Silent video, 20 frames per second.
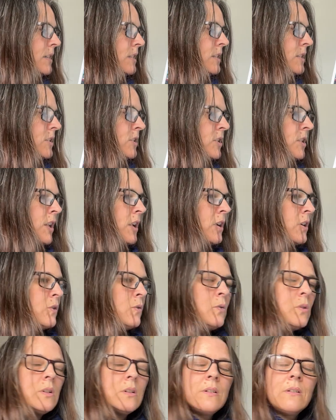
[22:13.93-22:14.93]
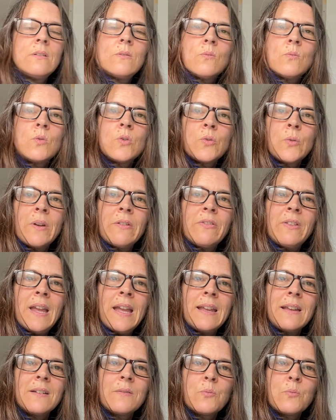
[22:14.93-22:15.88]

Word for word: So what do I think?